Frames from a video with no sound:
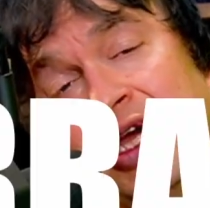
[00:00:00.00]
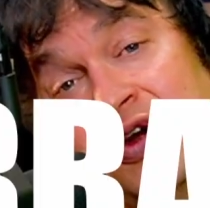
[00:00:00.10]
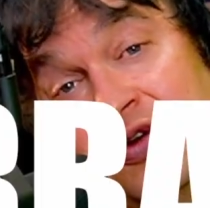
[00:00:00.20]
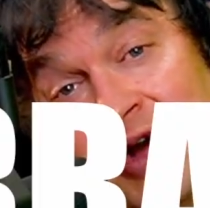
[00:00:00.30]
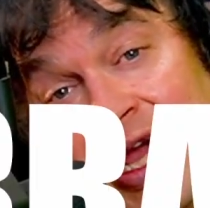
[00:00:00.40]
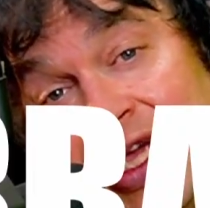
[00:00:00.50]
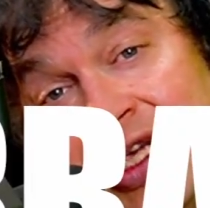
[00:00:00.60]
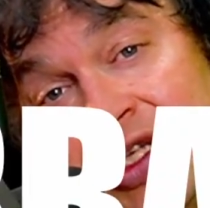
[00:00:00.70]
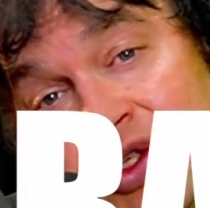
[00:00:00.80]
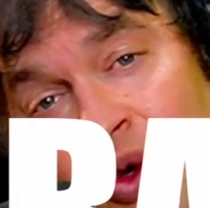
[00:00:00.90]

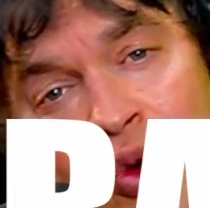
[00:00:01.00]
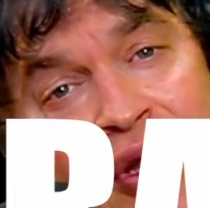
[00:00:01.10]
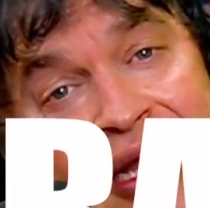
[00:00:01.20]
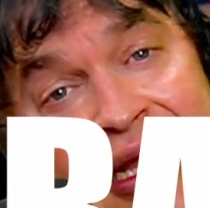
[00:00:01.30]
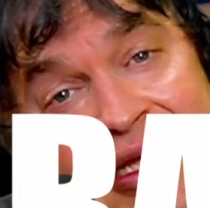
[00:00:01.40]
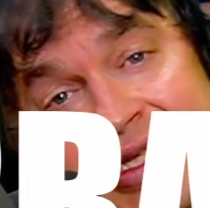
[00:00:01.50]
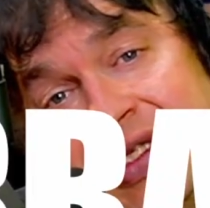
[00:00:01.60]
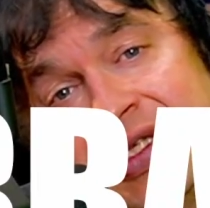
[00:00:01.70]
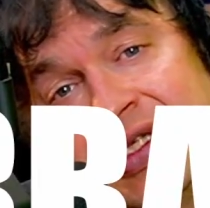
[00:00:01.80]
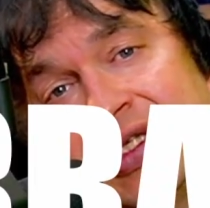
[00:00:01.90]
arrays or
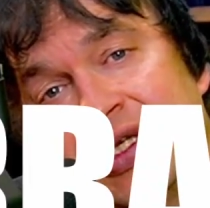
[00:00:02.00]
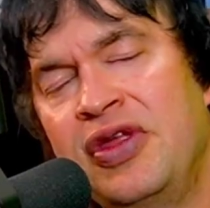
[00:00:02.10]
lists.